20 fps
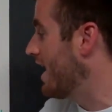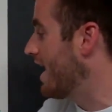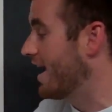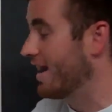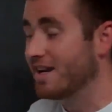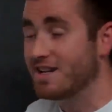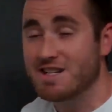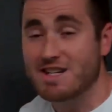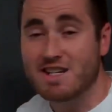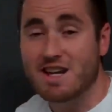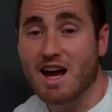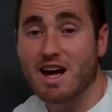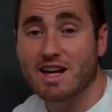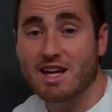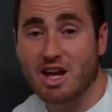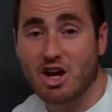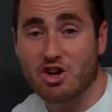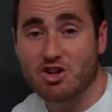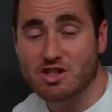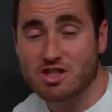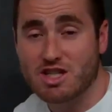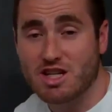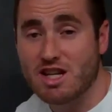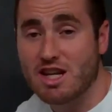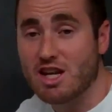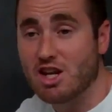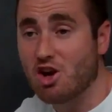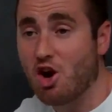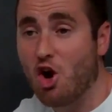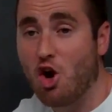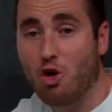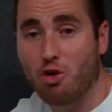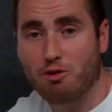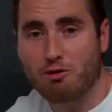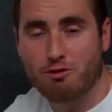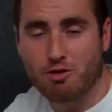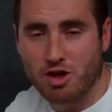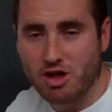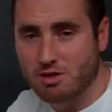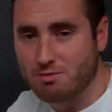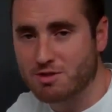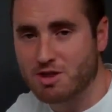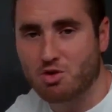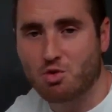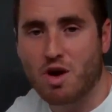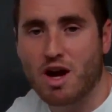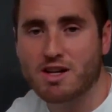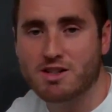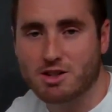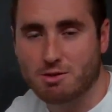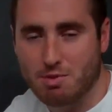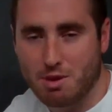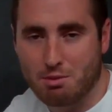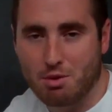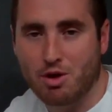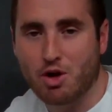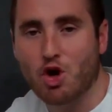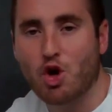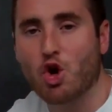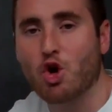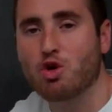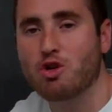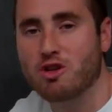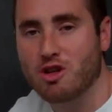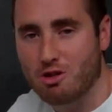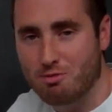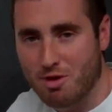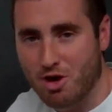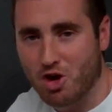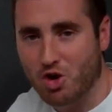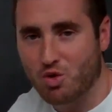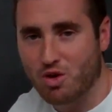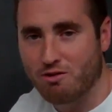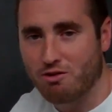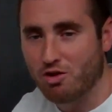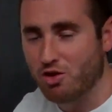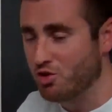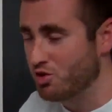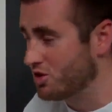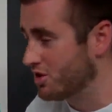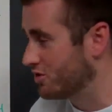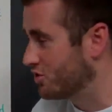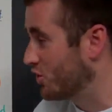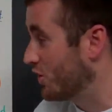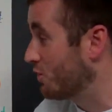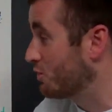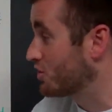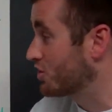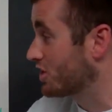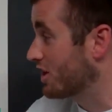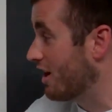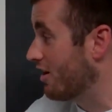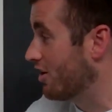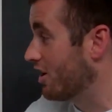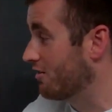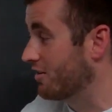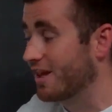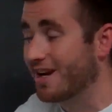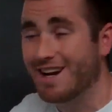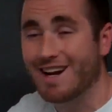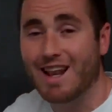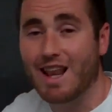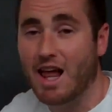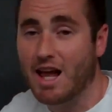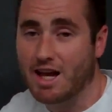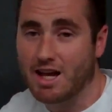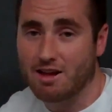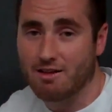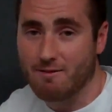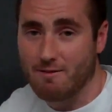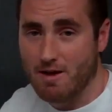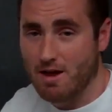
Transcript: and it did not guarantee all the freedoms and rights that people had earned in the American Revolution. So they were scared of it. They didn't like it.